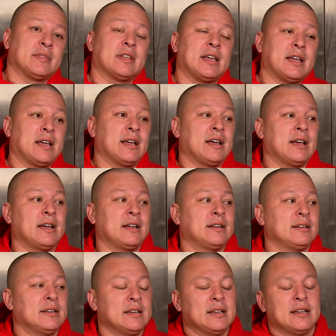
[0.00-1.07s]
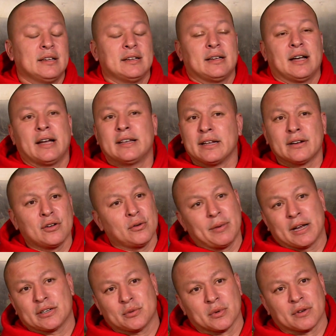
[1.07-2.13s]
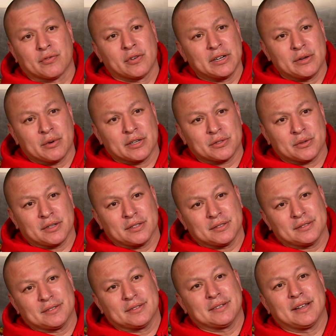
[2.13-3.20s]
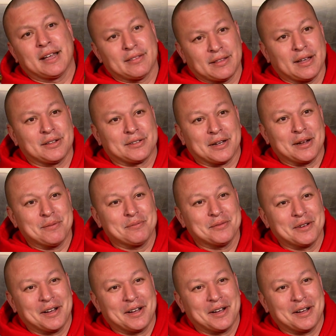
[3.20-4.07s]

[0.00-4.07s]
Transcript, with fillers: And uh, I didn't go back to work for any restaurants at that time.